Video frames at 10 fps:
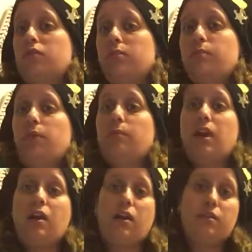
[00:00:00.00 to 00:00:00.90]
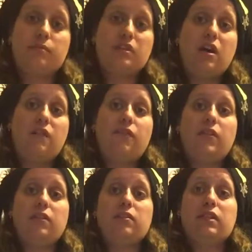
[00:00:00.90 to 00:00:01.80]
to put my arms out
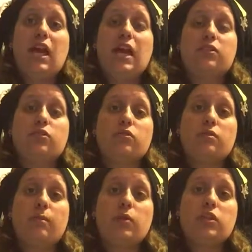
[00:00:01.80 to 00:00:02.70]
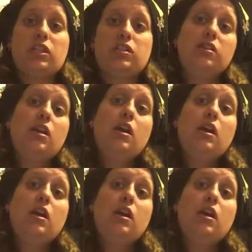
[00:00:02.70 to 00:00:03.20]
for the actual motion,